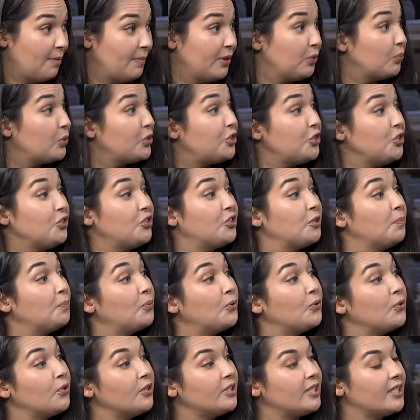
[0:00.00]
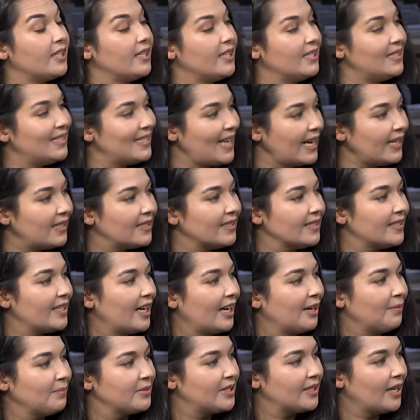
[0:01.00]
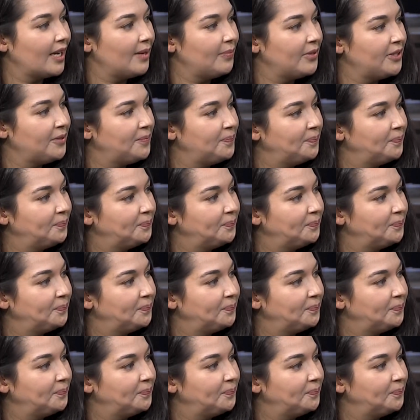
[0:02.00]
and would you support a second term, Simon?